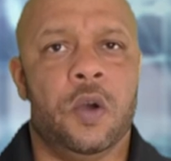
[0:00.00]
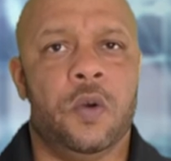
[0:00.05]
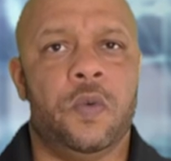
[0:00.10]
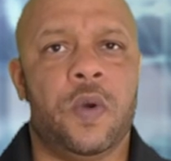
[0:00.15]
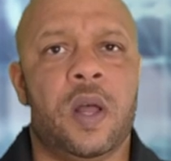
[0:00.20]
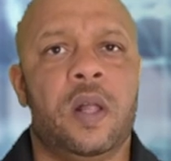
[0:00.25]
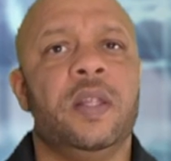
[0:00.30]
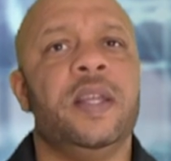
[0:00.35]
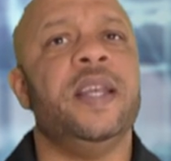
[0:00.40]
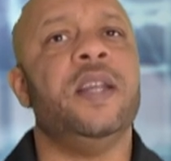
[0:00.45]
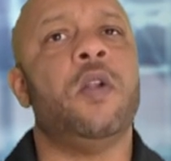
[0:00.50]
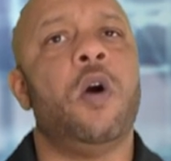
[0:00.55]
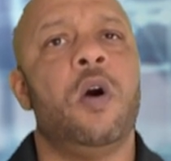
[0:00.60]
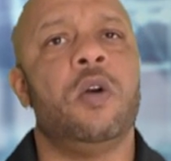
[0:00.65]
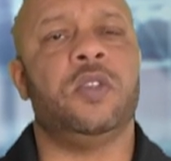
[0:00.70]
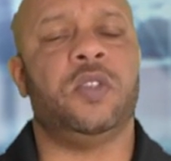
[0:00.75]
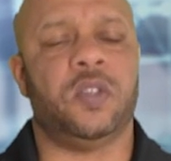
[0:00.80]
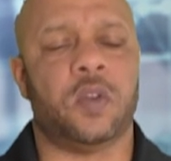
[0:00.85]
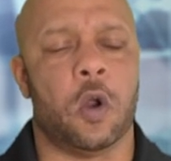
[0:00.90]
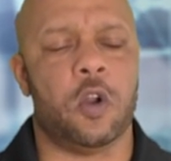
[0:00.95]
Well, it
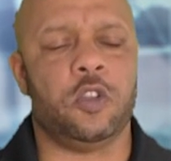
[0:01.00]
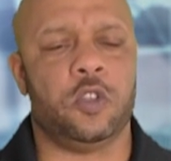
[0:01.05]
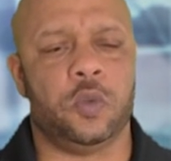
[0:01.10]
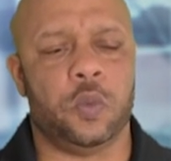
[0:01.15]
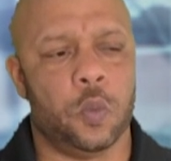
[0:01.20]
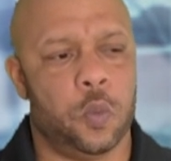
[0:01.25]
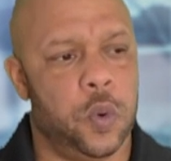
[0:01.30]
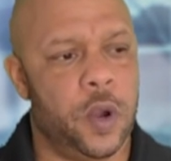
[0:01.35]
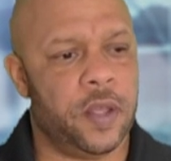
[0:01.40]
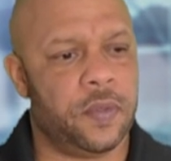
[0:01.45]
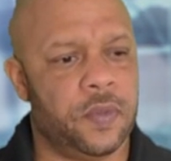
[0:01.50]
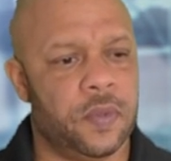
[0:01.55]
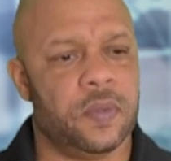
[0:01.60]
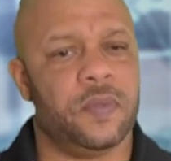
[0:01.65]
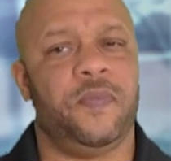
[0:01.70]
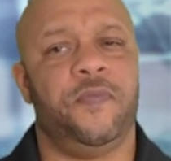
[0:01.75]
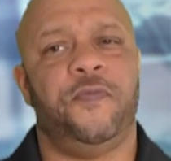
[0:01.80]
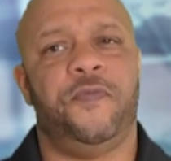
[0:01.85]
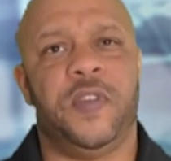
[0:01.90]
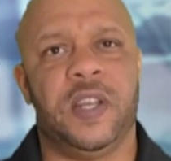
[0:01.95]
all starts with
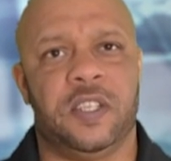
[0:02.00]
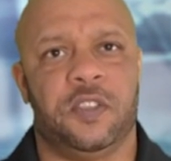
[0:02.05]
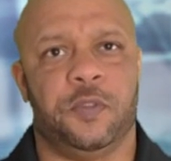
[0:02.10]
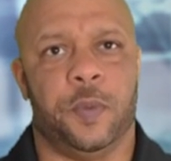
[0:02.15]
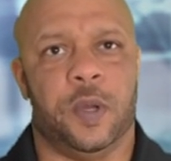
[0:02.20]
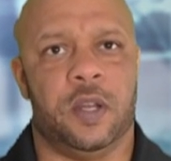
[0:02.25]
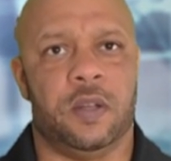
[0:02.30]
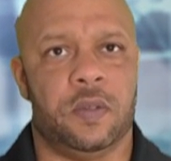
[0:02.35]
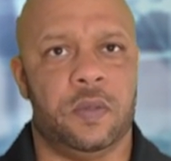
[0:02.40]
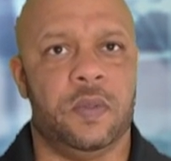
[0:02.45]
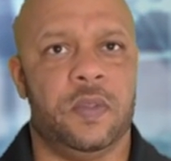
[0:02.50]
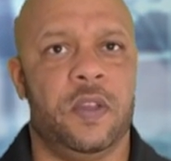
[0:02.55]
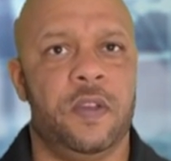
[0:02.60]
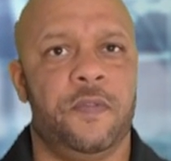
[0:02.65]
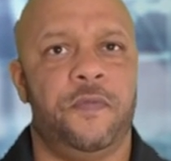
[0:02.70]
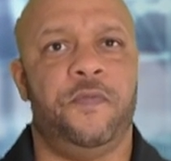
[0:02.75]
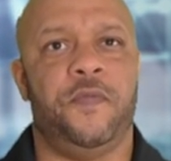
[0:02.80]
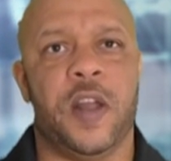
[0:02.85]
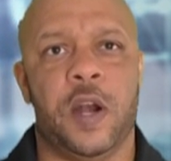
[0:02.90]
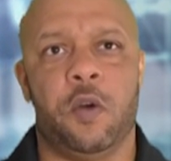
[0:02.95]
FISMA,
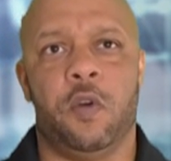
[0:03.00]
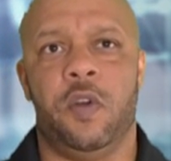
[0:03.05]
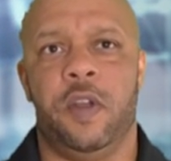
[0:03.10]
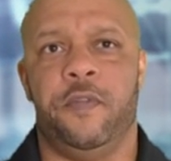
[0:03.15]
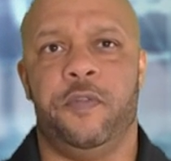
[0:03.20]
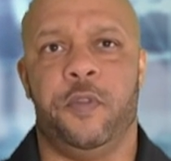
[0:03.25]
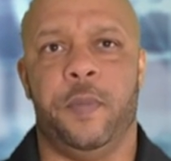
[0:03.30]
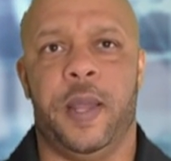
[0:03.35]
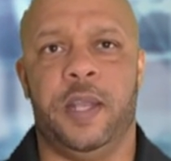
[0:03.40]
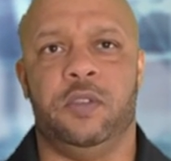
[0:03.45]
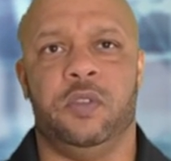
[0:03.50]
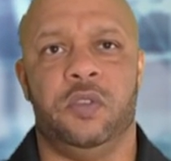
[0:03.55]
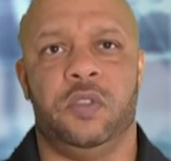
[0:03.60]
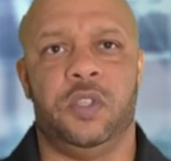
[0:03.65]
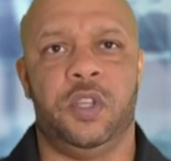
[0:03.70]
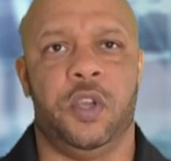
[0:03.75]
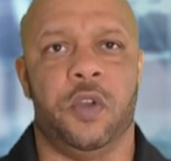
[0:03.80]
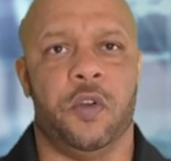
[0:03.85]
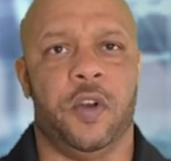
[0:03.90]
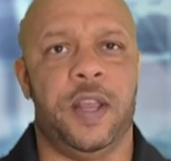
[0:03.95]
the Federal Information
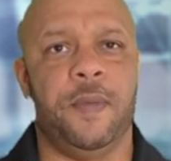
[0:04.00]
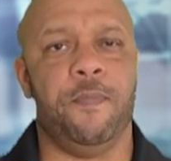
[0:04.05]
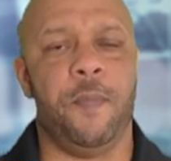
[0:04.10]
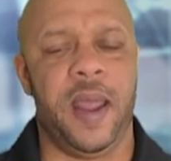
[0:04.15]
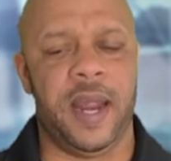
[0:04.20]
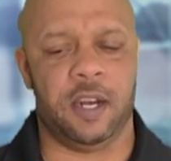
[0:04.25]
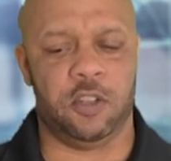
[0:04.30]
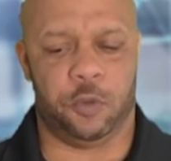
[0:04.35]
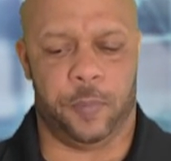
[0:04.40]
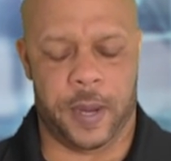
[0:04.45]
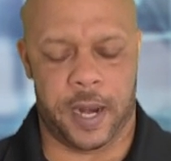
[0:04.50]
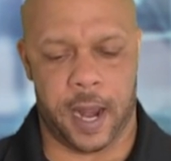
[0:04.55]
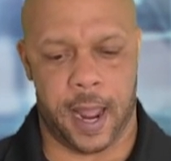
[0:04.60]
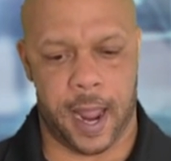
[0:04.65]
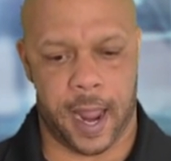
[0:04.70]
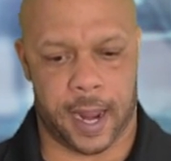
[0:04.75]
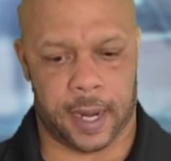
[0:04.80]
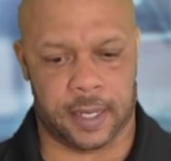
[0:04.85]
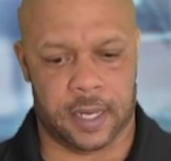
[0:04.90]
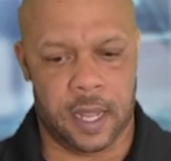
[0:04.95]
Security Management
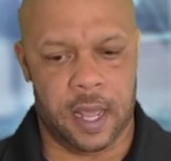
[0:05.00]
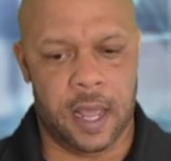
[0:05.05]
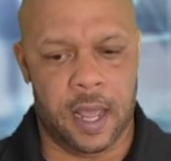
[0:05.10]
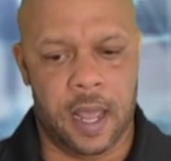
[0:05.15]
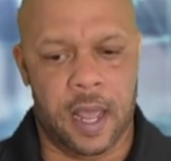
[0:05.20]
Act.